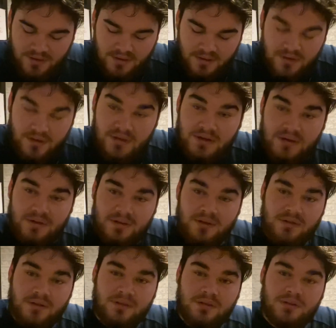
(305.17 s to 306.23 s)

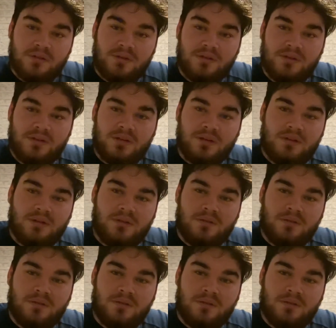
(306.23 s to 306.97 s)
[no speech]